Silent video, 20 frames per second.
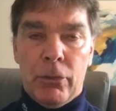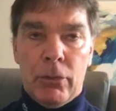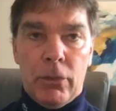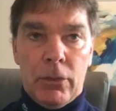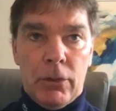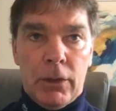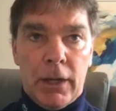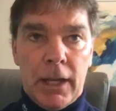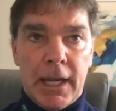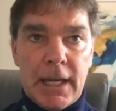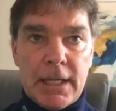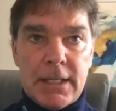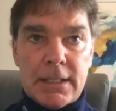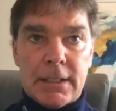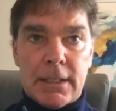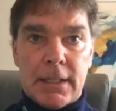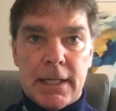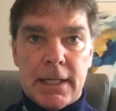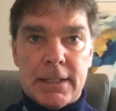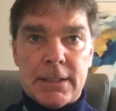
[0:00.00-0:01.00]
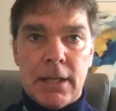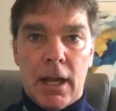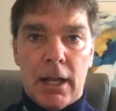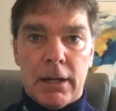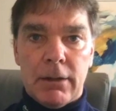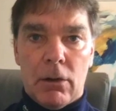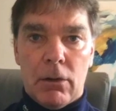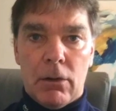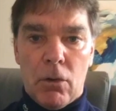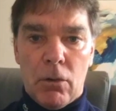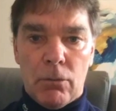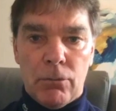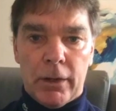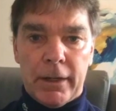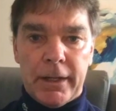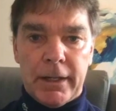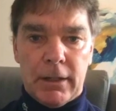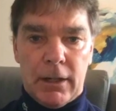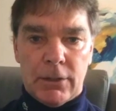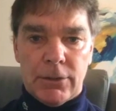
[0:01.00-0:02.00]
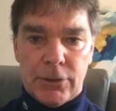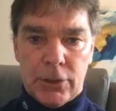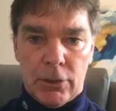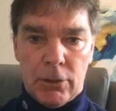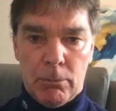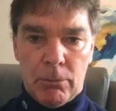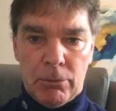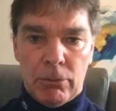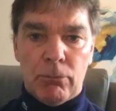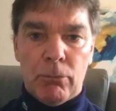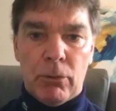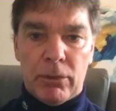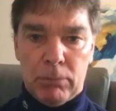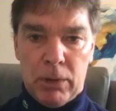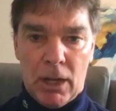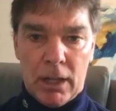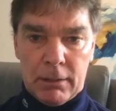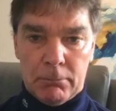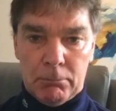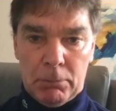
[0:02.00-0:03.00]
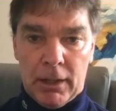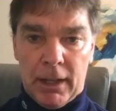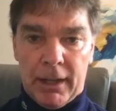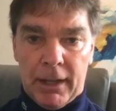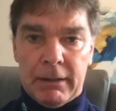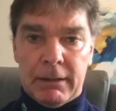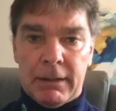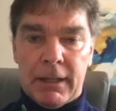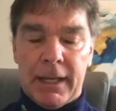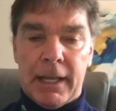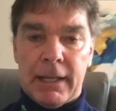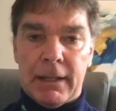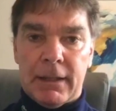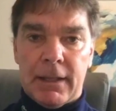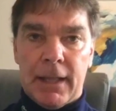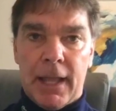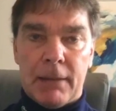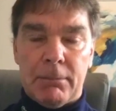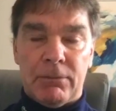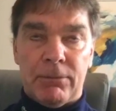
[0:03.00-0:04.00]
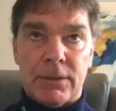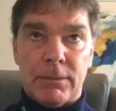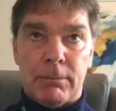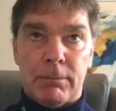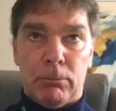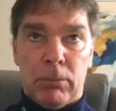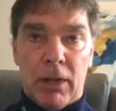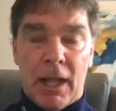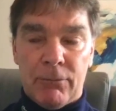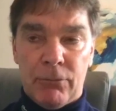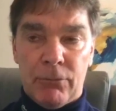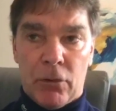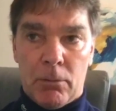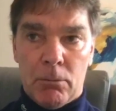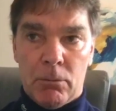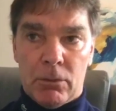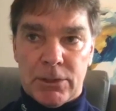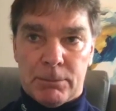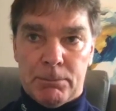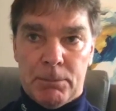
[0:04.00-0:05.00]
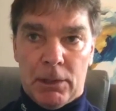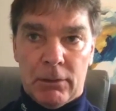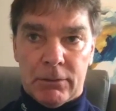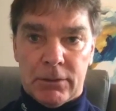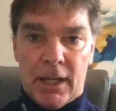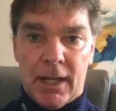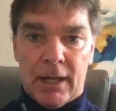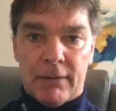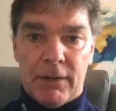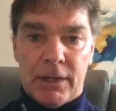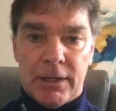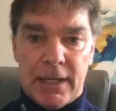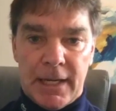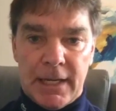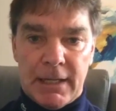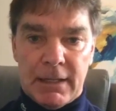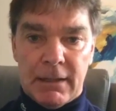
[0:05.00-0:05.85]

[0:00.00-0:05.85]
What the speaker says: he's not overly consumed with plug and play. That platform was built out of a need,